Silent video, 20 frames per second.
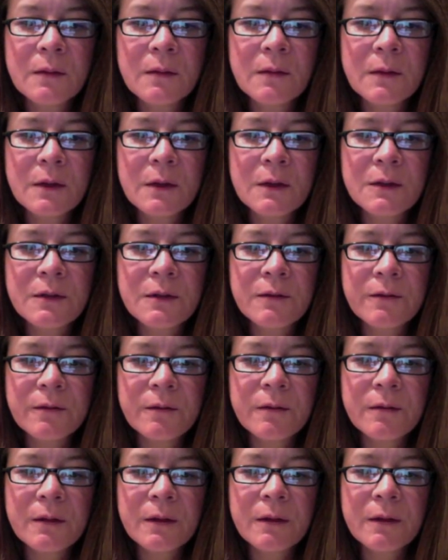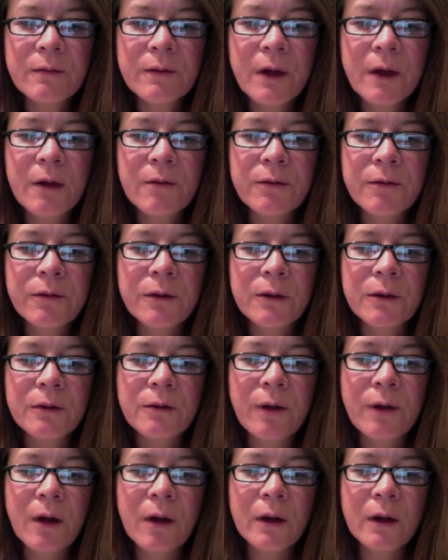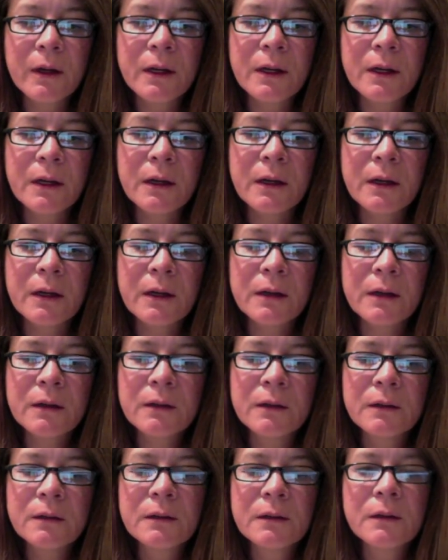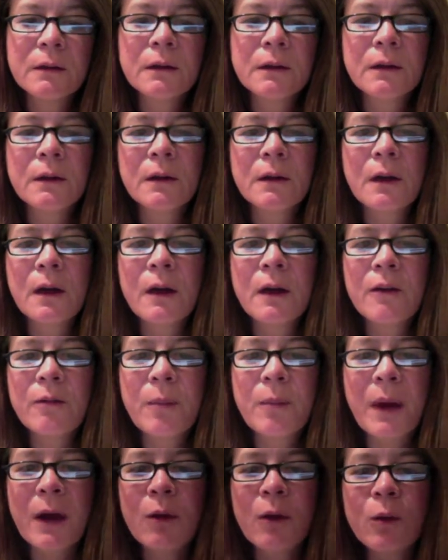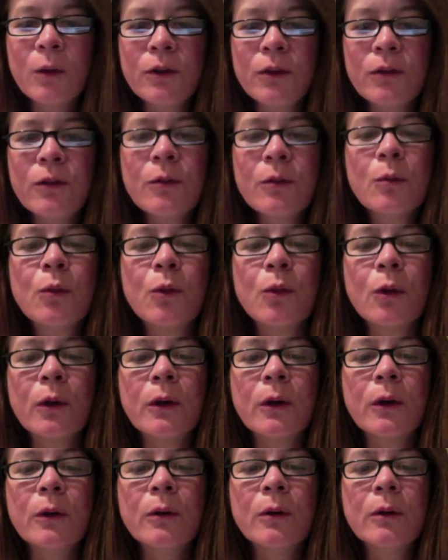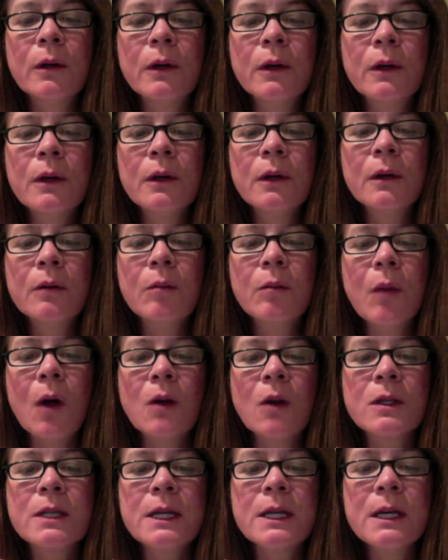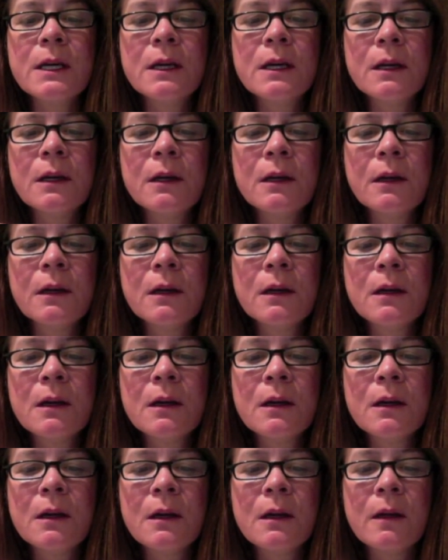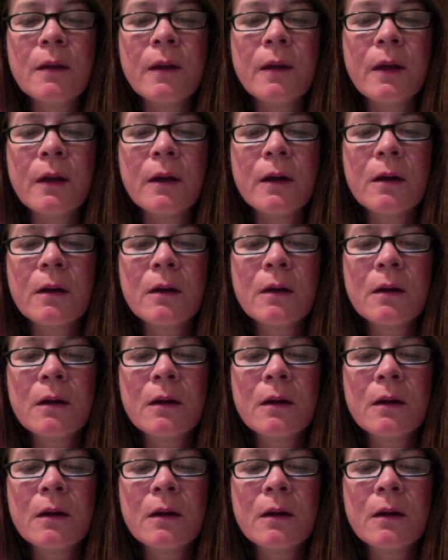I've got Fluval in it. I have Backwoods Brew Malty in there.